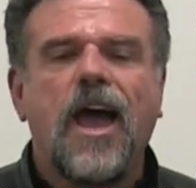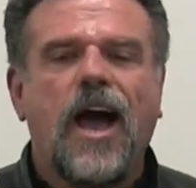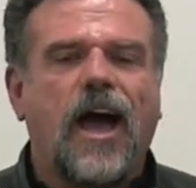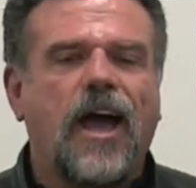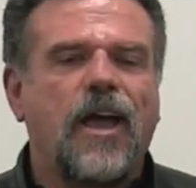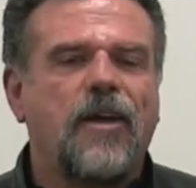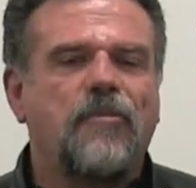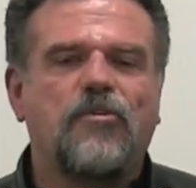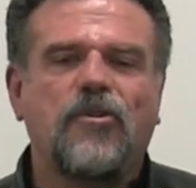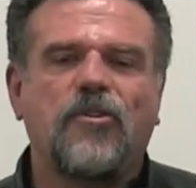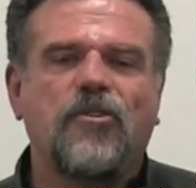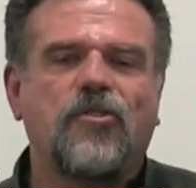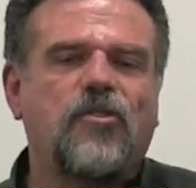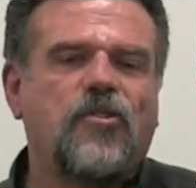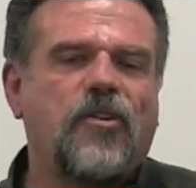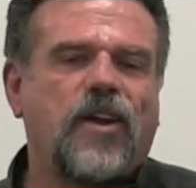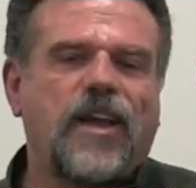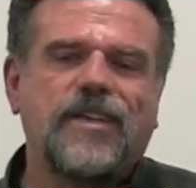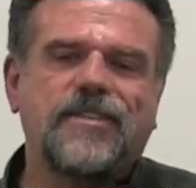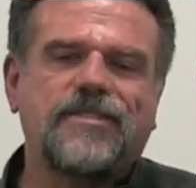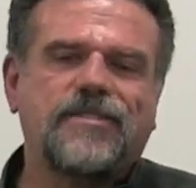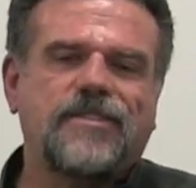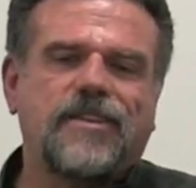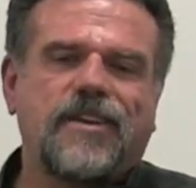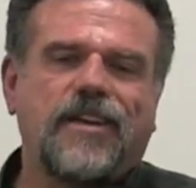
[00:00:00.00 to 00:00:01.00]
I
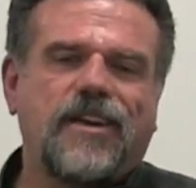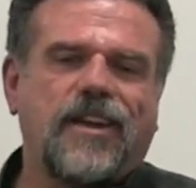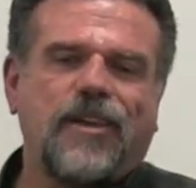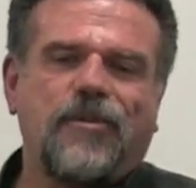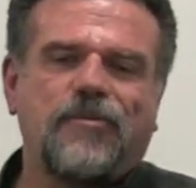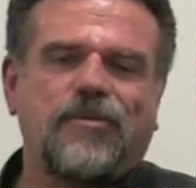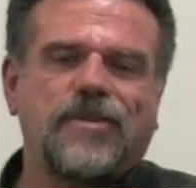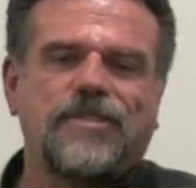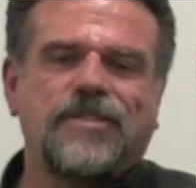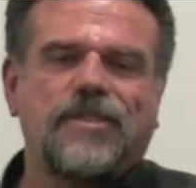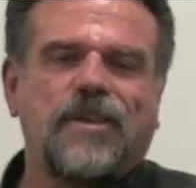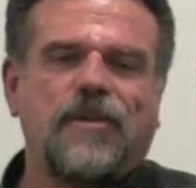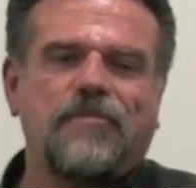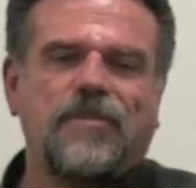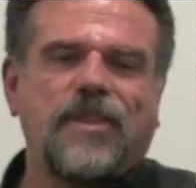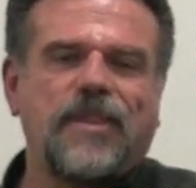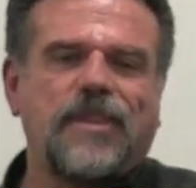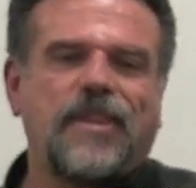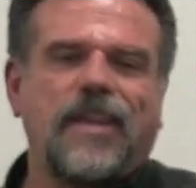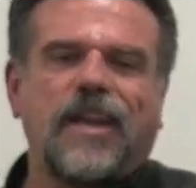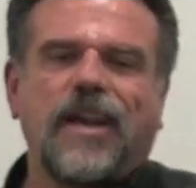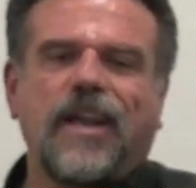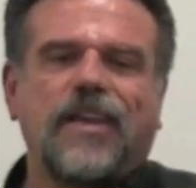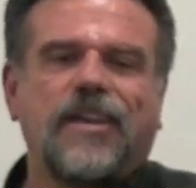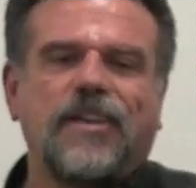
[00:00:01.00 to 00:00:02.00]
procrastinate with
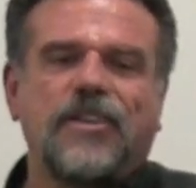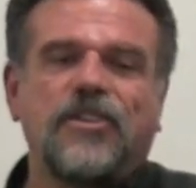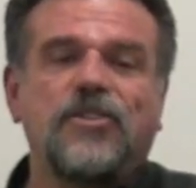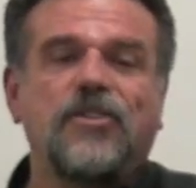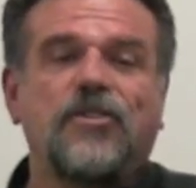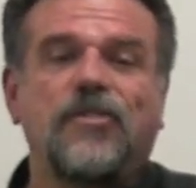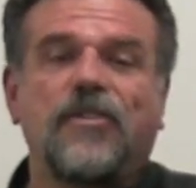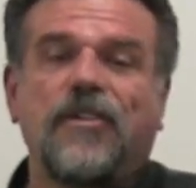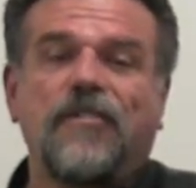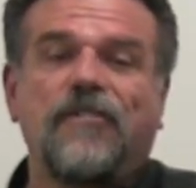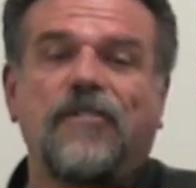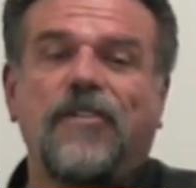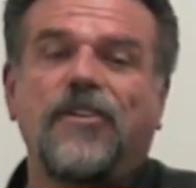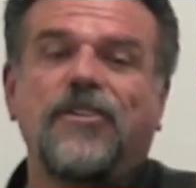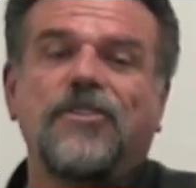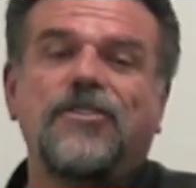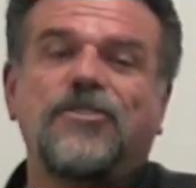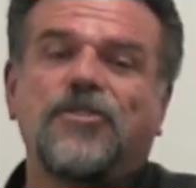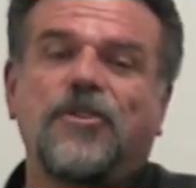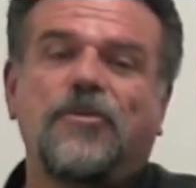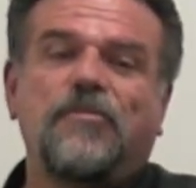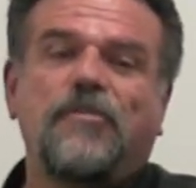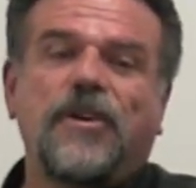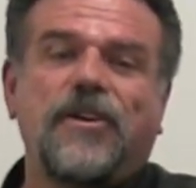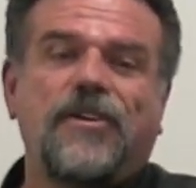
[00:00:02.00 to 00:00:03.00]
something that I can do in a very
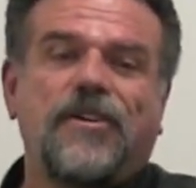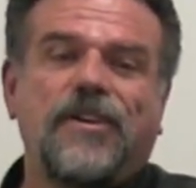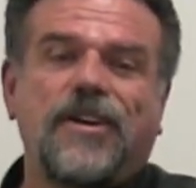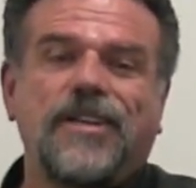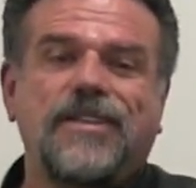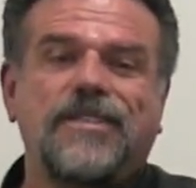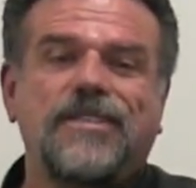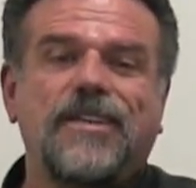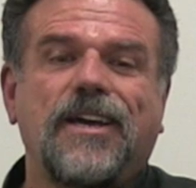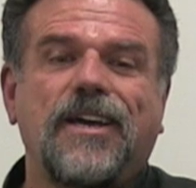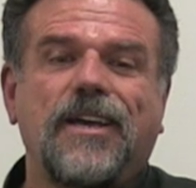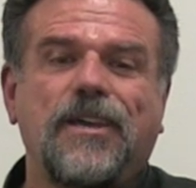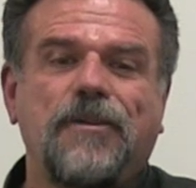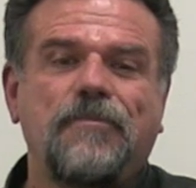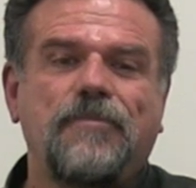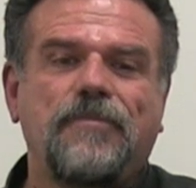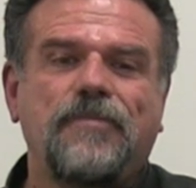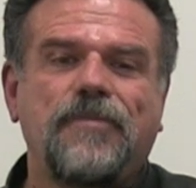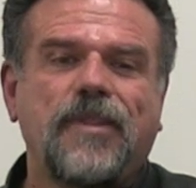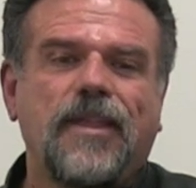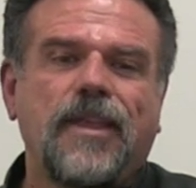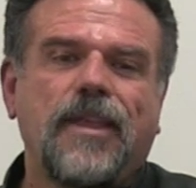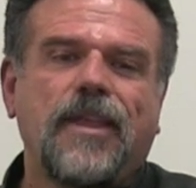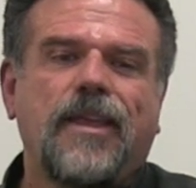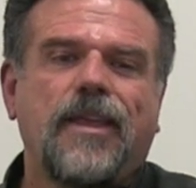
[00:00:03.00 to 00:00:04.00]
short period of time.
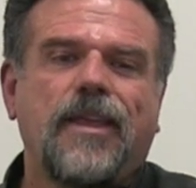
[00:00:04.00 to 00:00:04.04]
